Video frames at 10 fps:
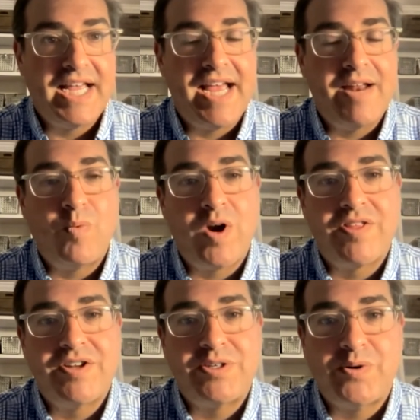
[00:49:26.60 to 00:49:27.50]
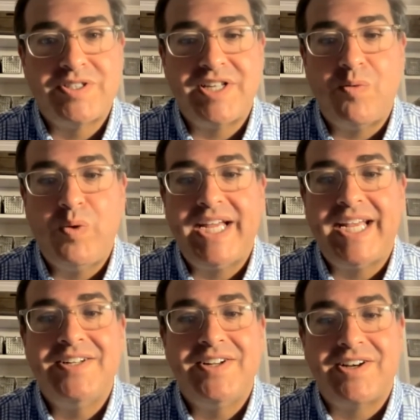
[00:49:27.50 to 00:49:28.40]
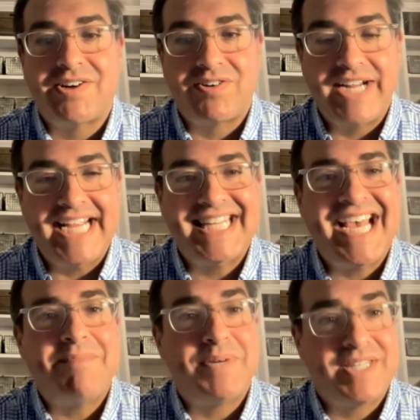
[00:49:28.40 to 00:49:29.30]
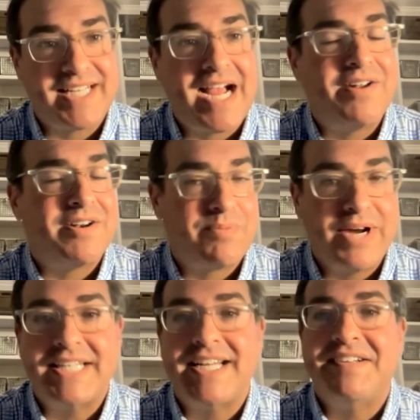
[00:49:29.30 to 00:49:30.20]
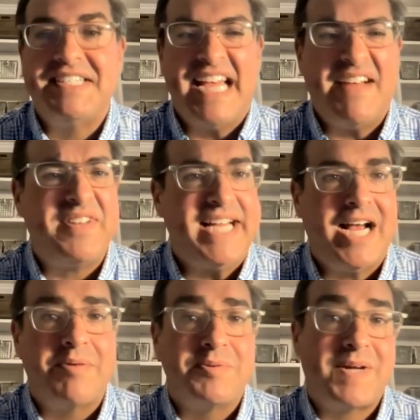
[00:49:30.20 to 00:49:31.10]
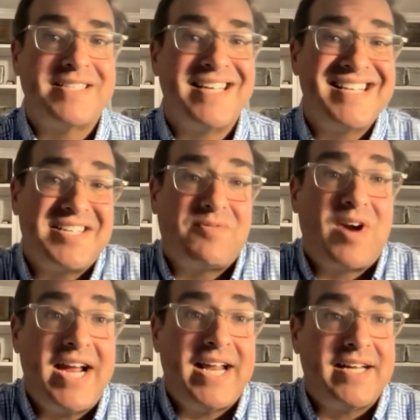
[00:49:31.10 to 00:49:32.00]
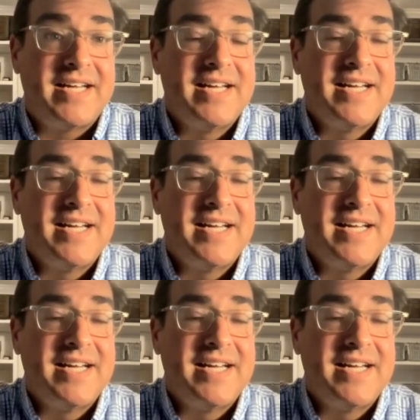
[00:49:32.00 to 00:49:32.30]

and what are the tools that we can do to create that but the calendar breakdown definitely helps because then it's in writing